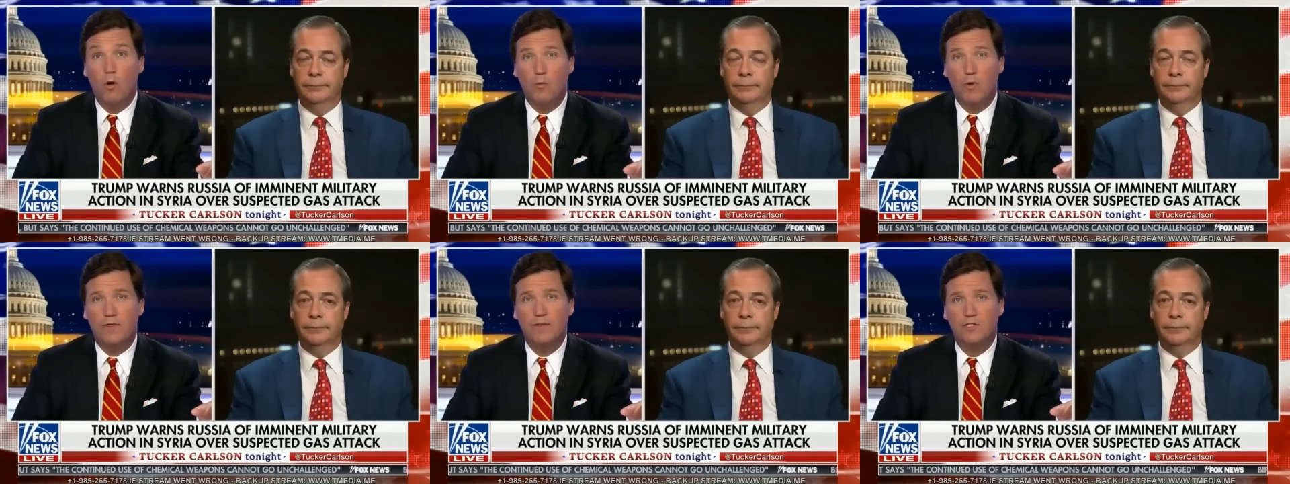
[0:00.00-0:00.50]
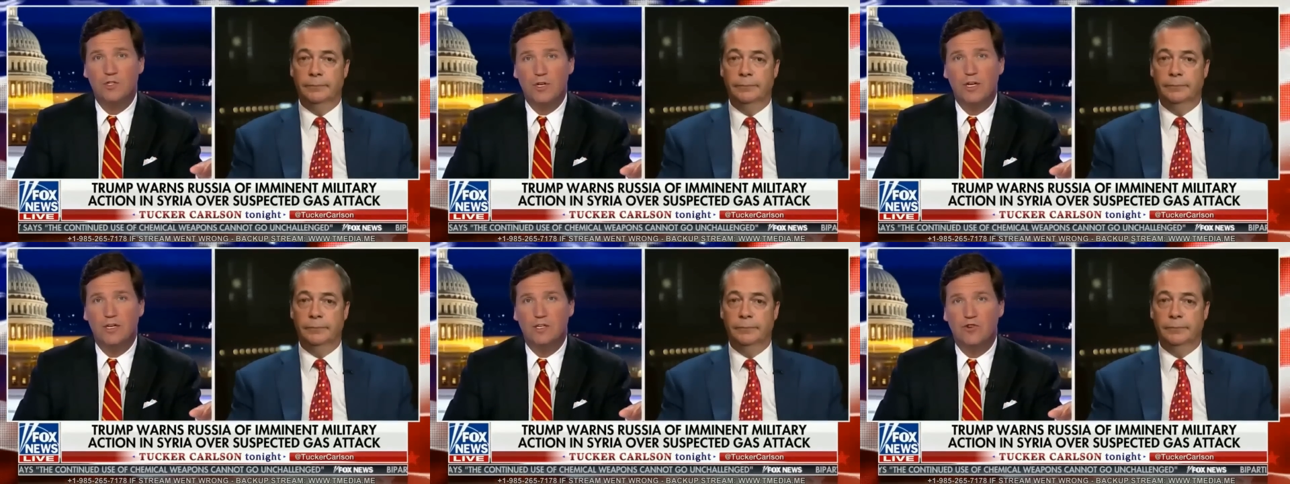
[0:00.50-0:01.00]
Speaker 1: with
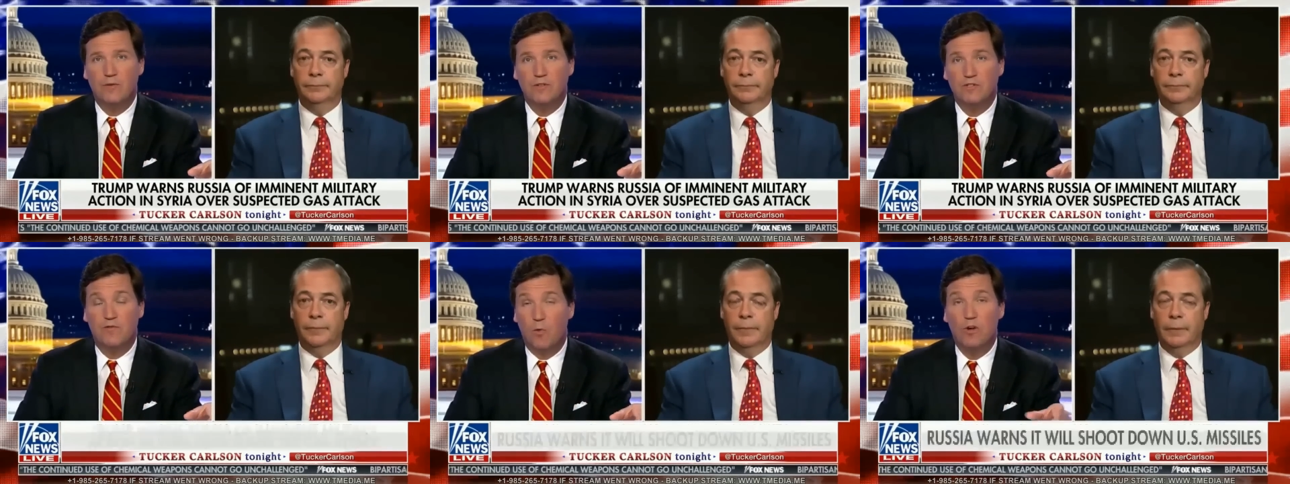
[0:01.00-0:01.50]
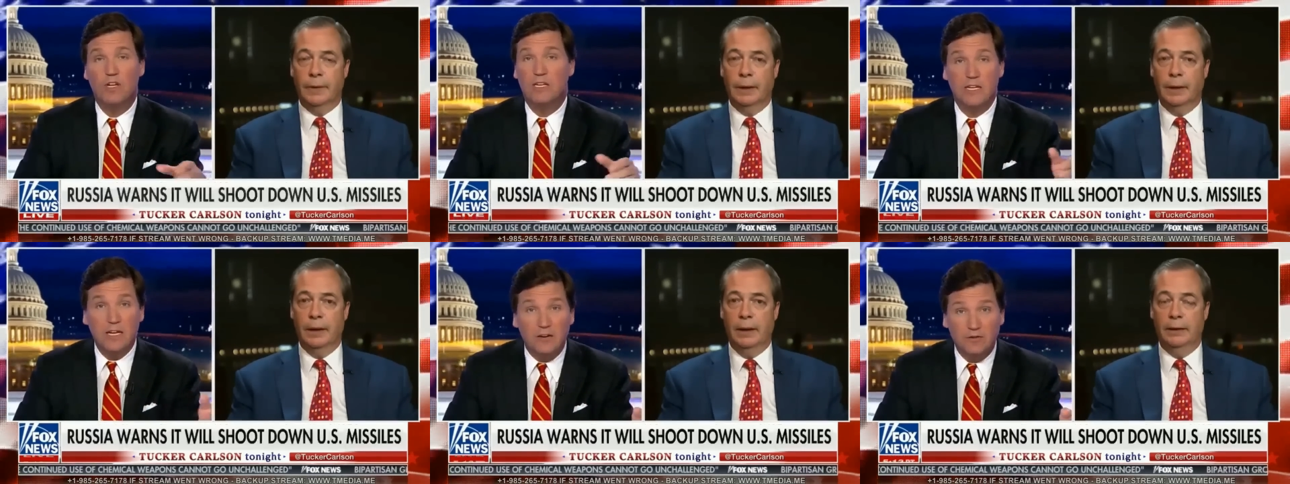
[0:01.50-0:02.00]
Sunni extremists for
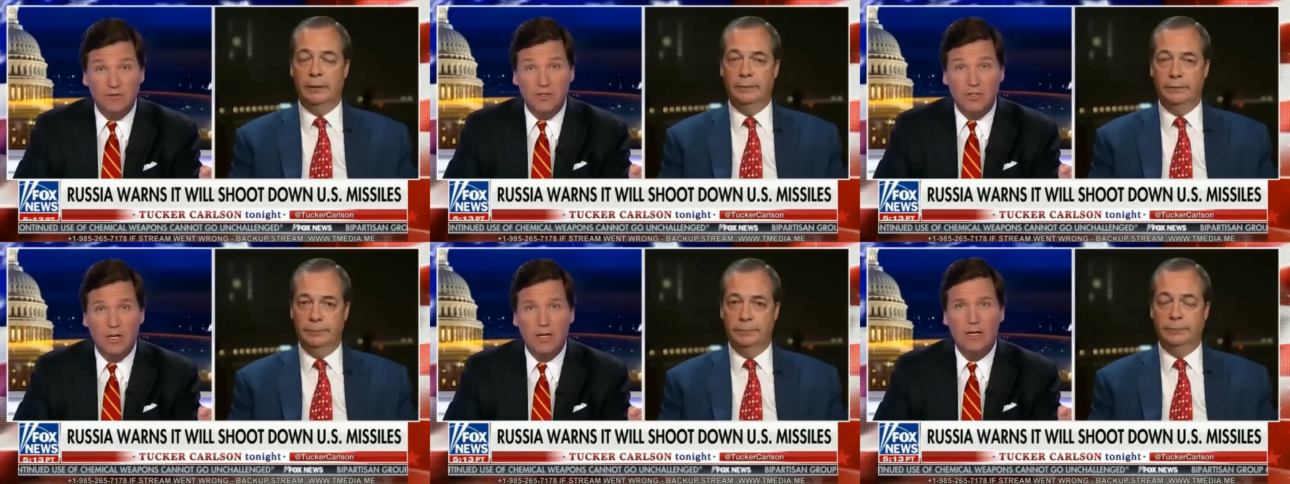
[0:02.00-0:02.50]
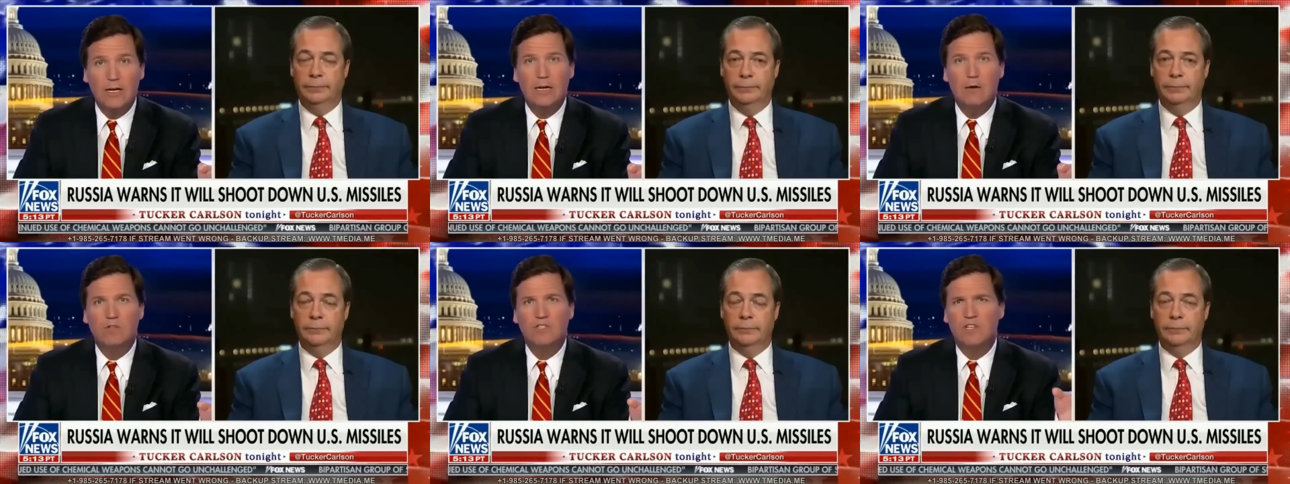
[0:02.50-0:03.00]
years,
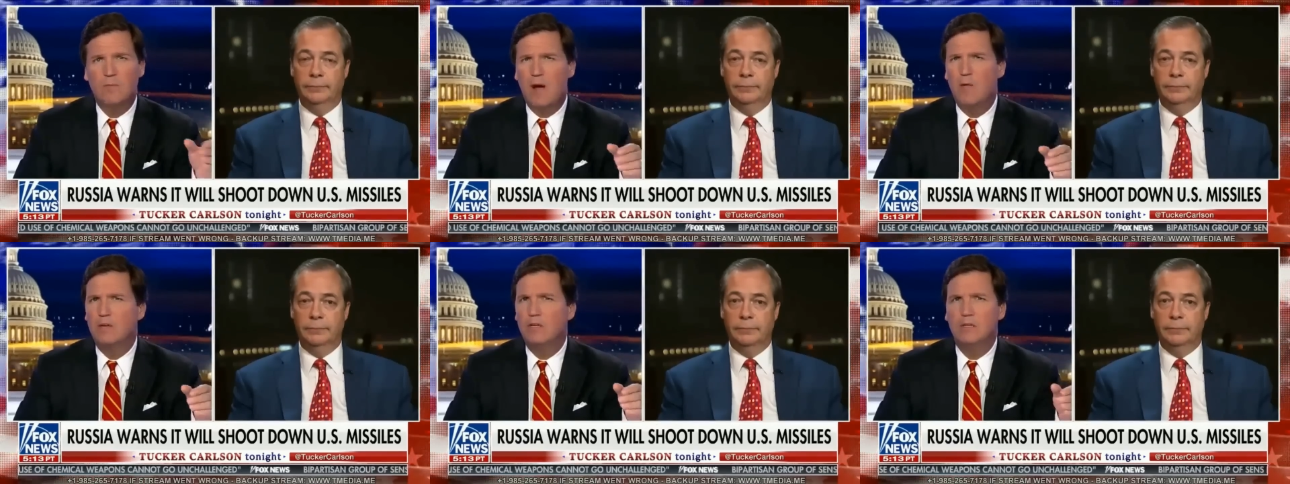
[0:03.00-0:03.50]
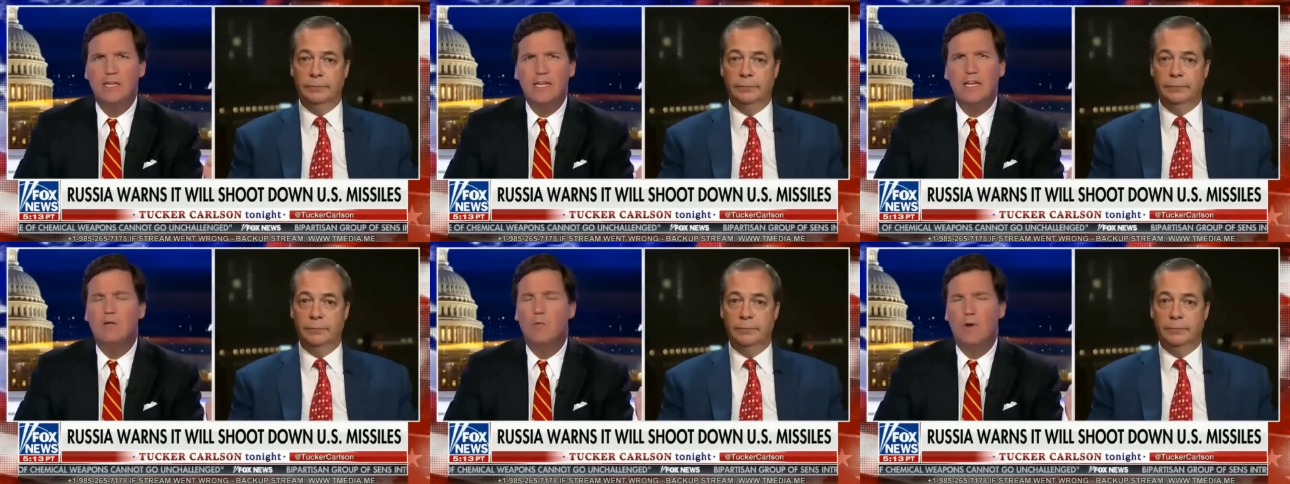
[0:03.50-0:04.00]
was somehow in
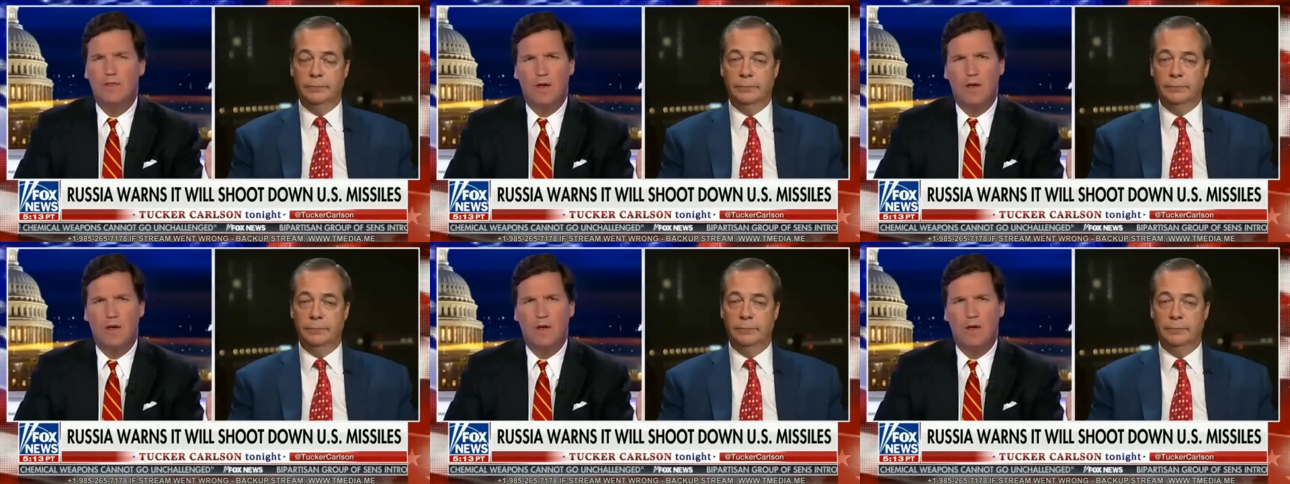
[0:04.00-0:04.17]
league with